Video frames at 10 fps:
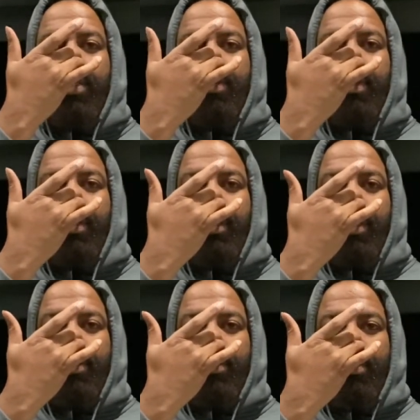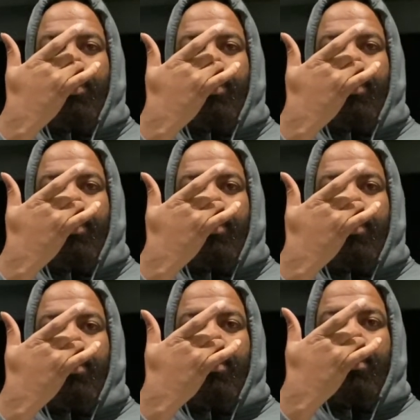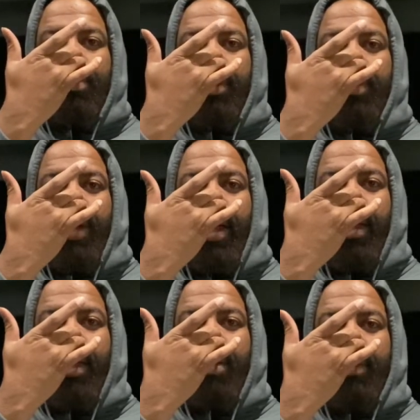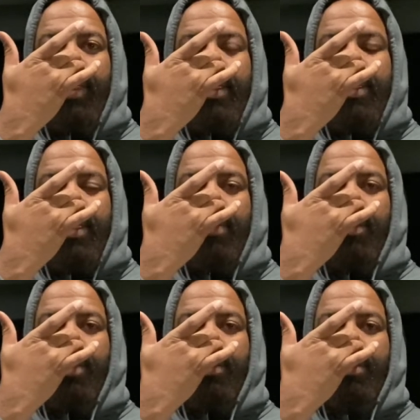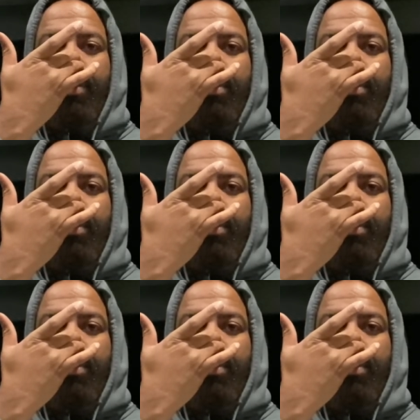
with the other nostril. Breathe back in with that same nostril.